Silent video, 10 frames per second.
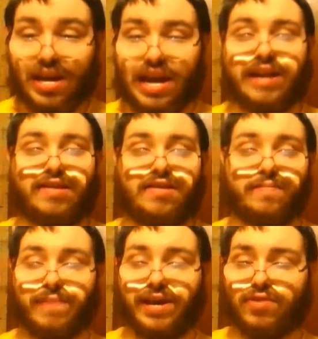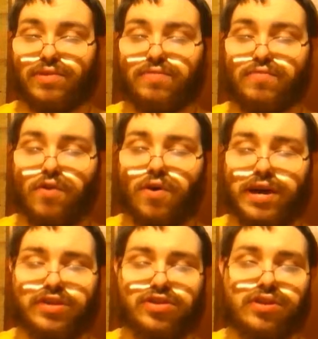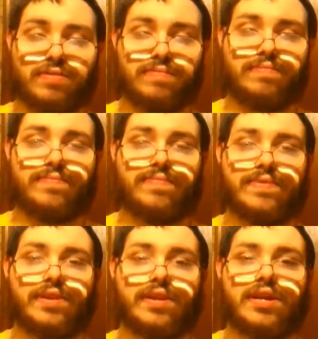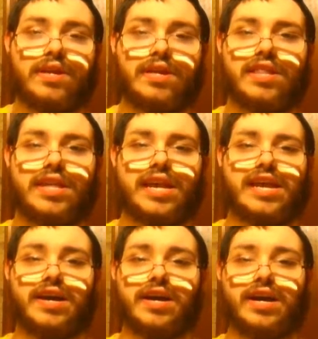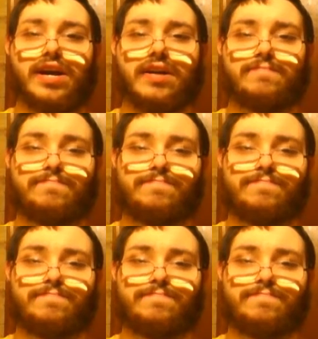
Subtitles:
and especially watched the, oh